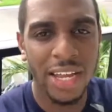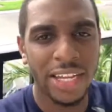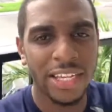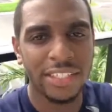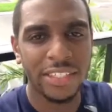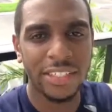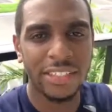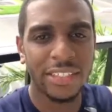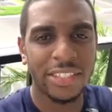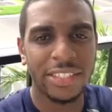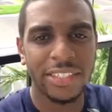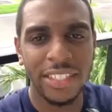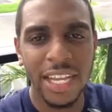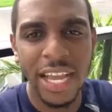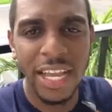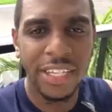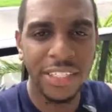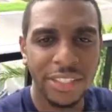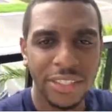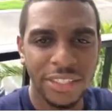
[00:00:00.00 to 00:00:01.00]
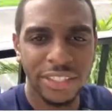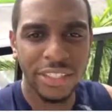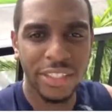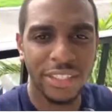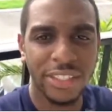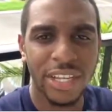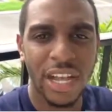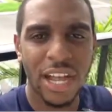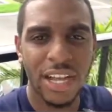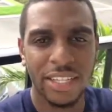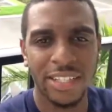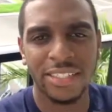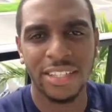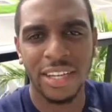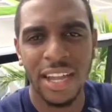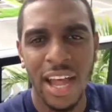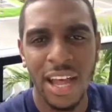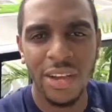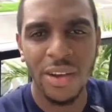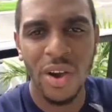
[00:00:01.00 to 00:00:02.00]
Like, he's on stage and it's a
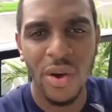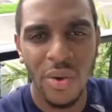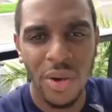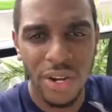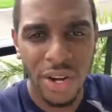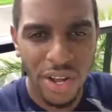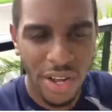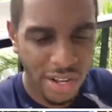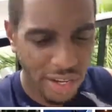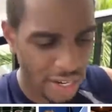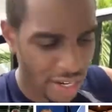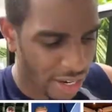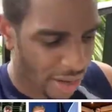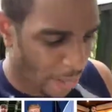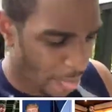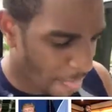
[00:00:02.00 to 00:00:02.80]
lot going on.